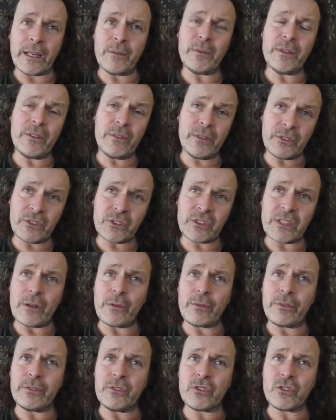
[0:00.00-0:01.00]
I mean, there is
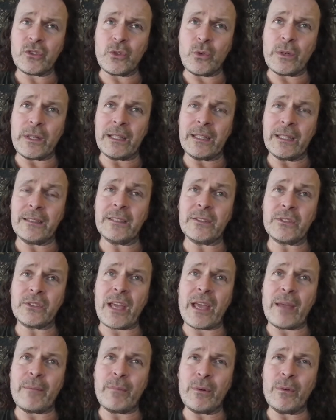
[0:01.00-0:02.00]
stealth and stalking in this
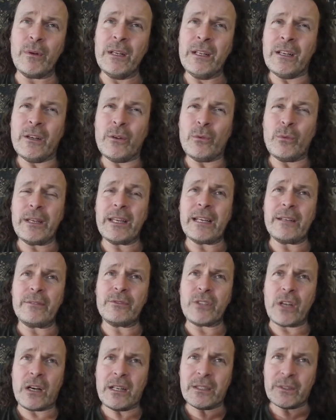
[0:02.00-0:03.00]
game, but we
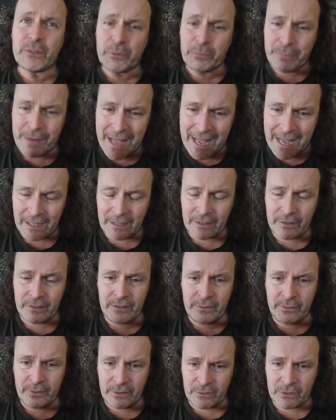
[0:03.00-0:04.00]
have dialed back,
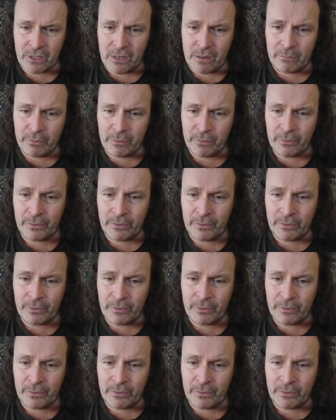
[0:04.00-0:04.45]
for example,